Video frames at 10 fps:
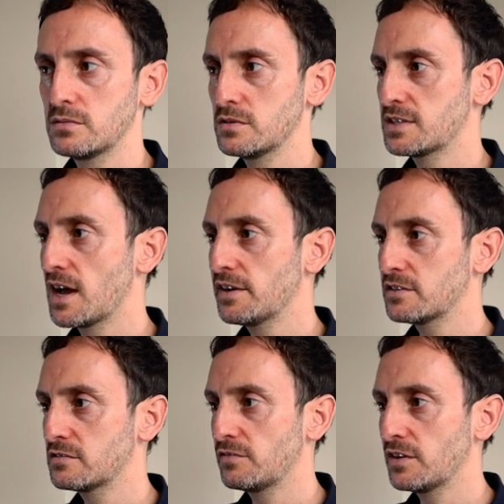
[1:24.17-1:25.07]
The scan
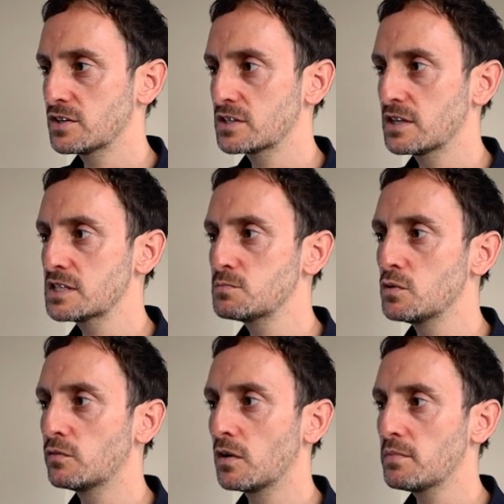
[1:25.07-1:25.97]
is finished. Let's
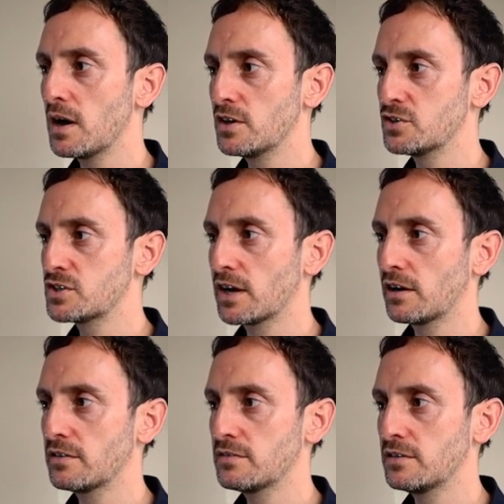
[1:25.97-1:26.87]
move up and check
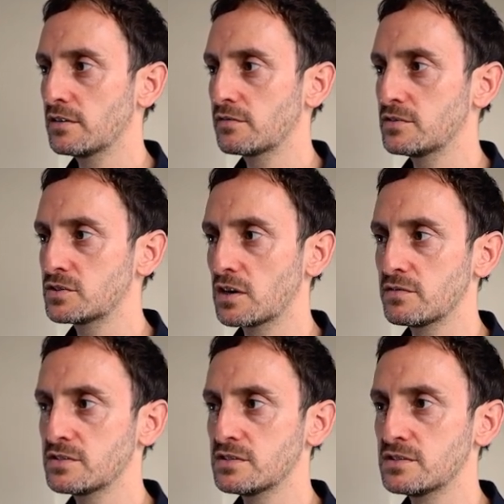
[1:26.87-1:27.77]
out the different
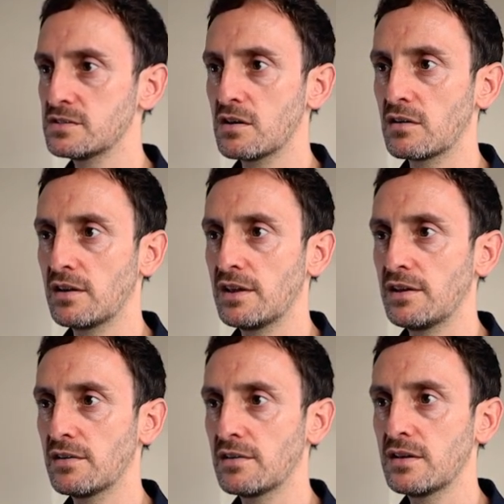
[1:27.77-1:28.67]
services that are
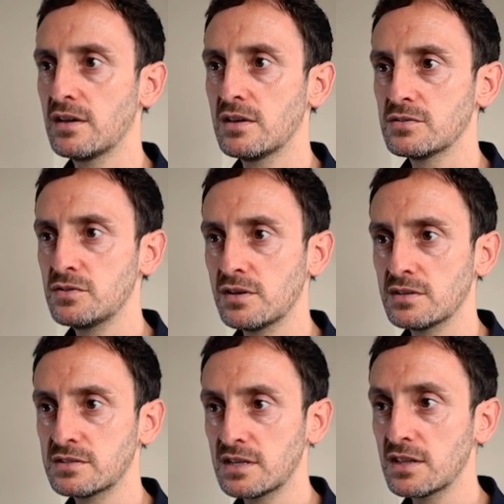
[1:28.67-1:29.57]
here. So you
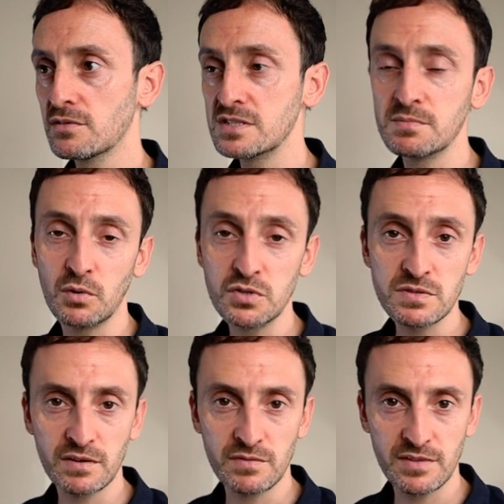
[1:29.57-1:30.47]
can see there is a bunch
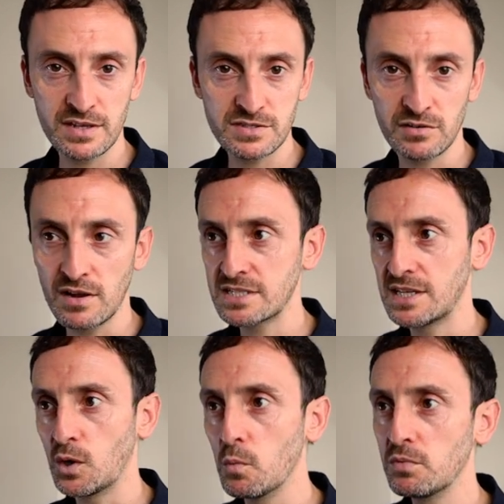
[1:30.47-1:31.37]
of different things that are
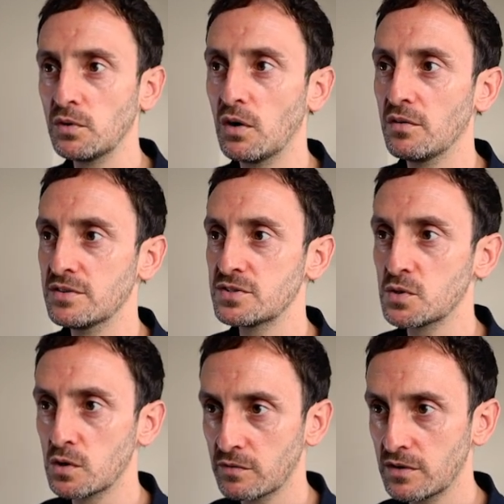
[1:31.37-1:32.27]
actually open on this
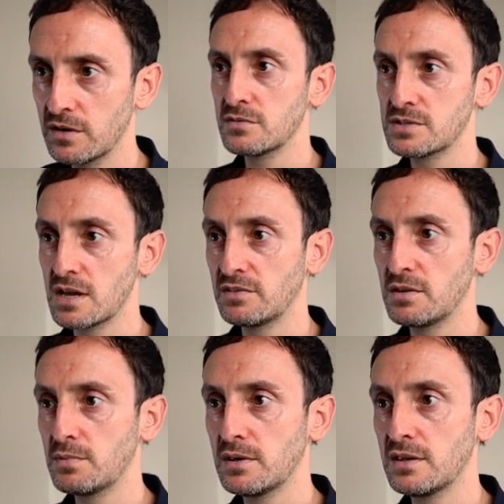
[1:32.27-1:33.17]
server. There's
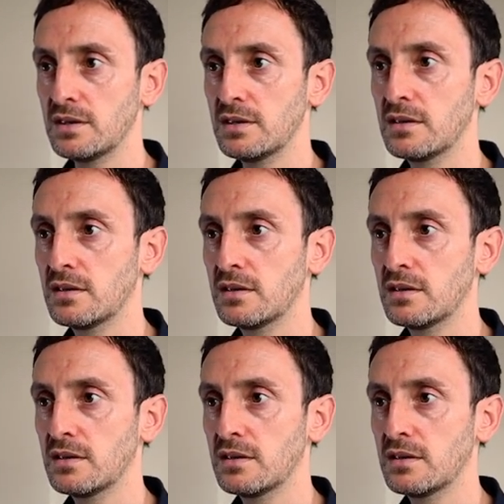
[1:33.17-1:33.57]
FTP,